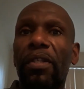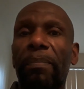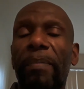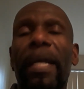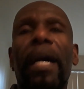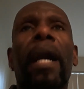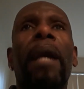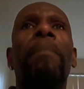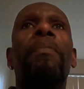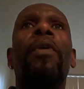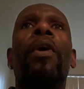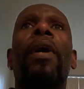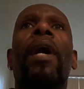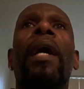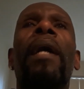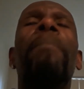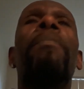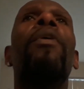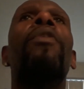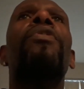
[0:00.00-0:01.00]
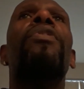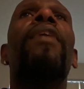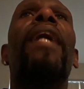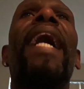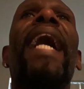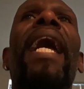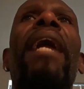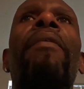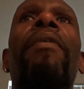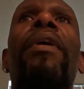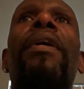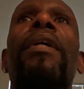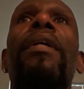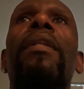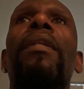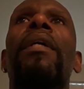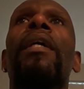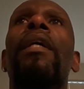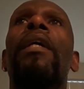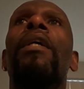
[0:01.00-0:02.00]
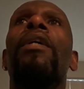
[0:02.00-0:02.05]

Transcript: in America. I'm not so arrogant